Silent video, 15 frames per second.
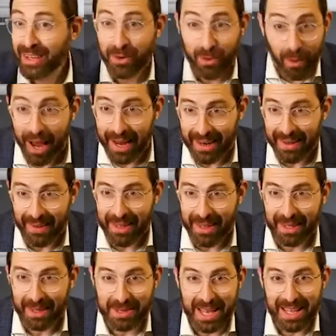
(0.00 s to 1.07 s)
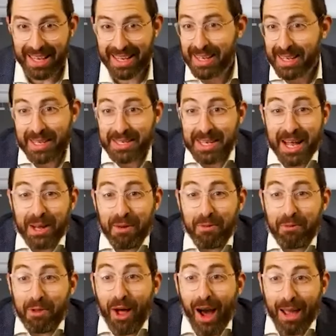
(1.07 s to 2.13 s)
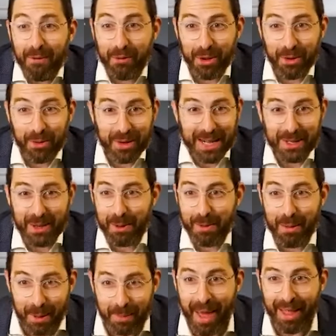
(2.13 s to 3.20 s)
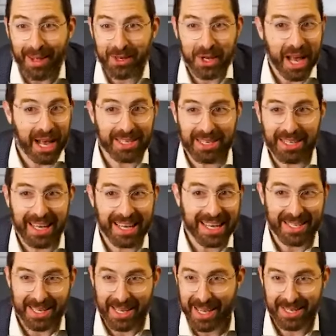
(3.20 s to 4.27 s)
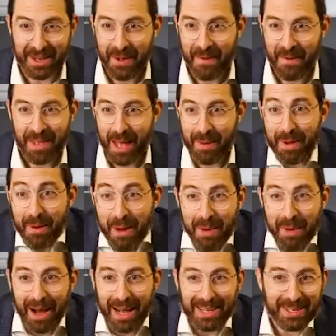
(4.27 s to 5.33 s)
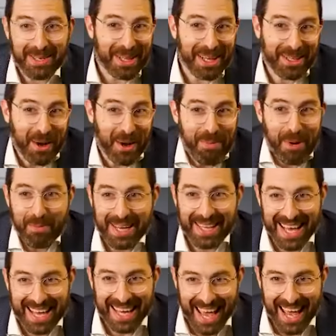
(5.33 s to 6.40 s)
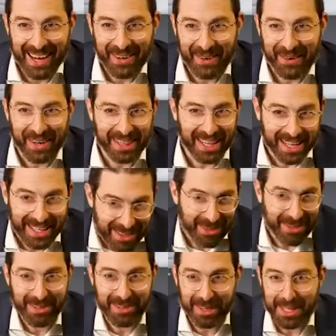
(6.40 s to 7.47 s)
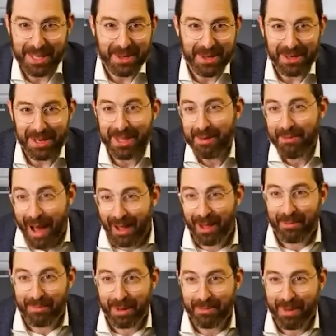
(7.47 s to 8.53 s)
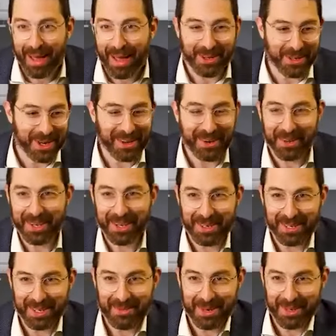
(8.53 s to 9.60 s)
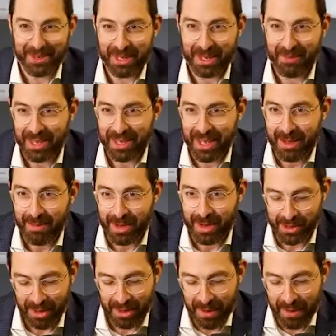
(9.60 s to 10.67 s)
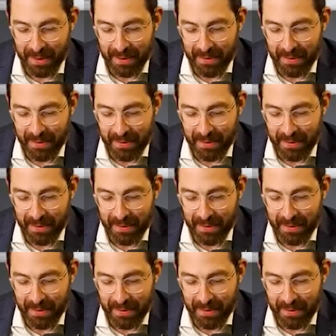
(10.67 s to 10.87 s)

Great. You know I'm saying like it's not going to fly for you when I talk about Bill Belichick. So like right. It's, it's, I'm not a rabbi. So like don't put me in that category. Like sure. either, either you follow Bill Belichick or, you know, someone else will give you the king marshal.